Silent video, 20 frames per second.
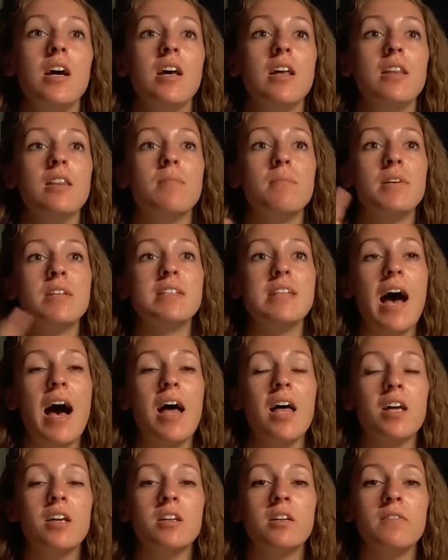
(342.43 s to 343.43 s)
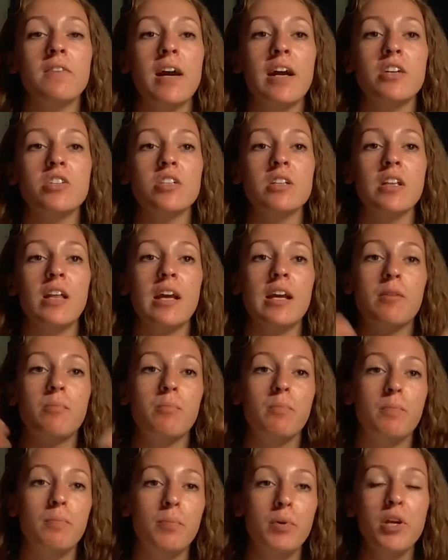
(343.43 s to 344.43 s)
the mentality of actually like
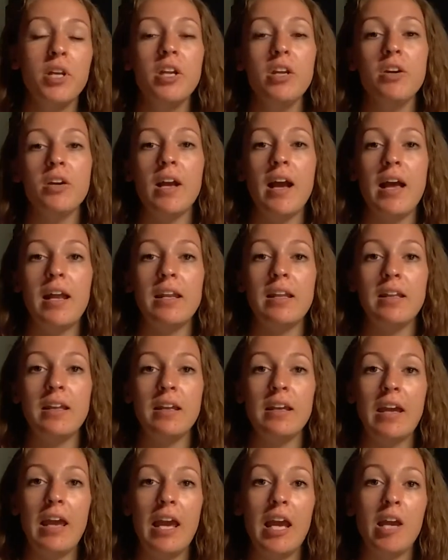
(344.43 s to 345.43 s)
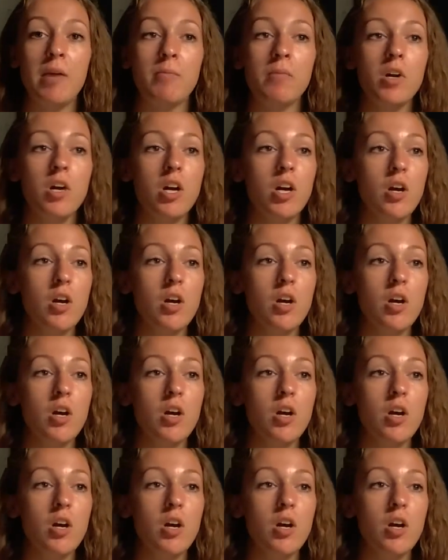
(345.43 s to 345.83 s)
putting your head in the game,